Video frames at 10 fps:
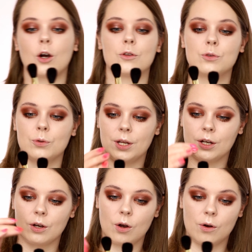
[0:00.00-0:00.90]

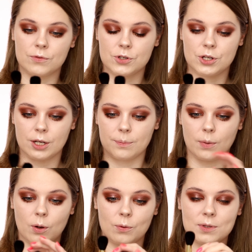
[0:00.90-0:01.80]
contouring of
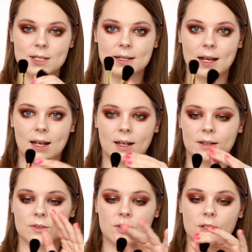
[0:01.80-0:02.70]
cheekbones
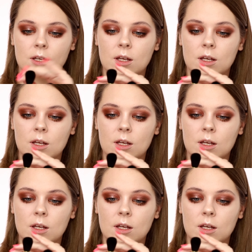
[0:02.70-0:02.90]
and